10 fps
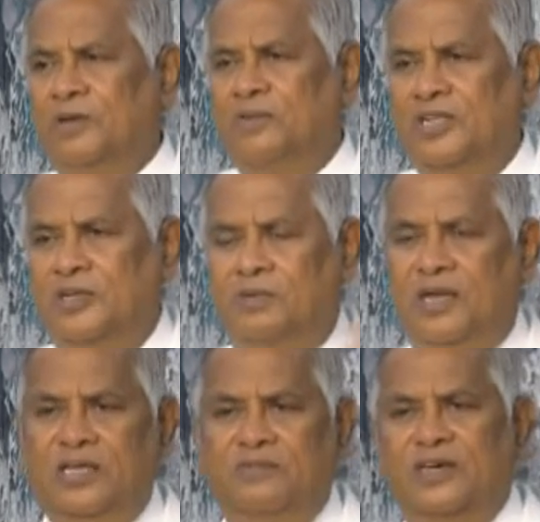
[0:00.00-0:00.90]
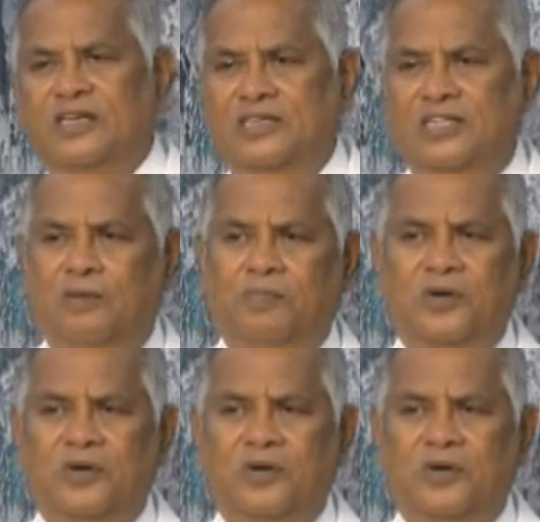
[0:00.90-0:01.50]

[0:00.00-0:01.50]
between the believers and the